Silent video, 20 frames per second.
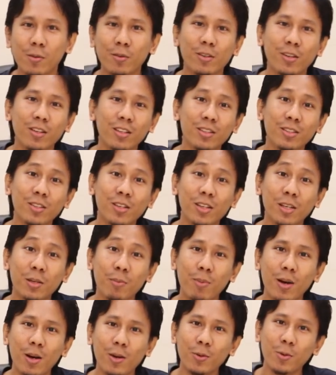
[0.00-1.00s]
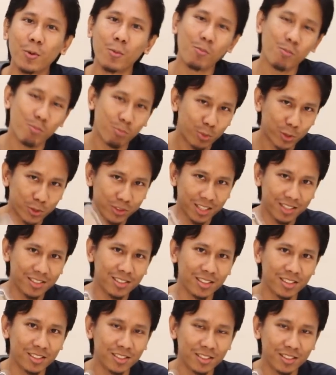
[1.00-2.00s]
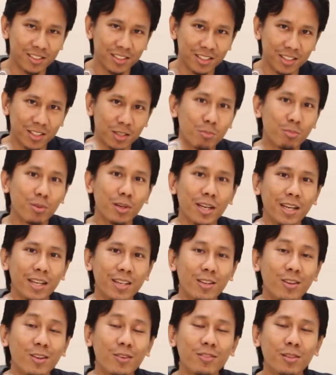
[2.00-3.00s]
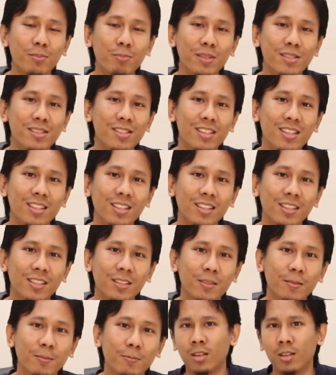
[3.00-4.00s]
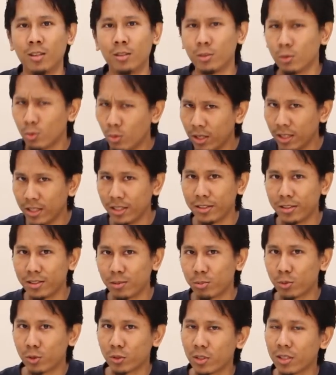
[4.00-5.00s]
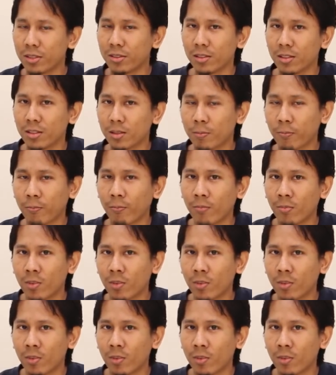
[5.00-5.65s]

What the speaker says: we're going to talk about processors, the brain of the PC. So what is a processor?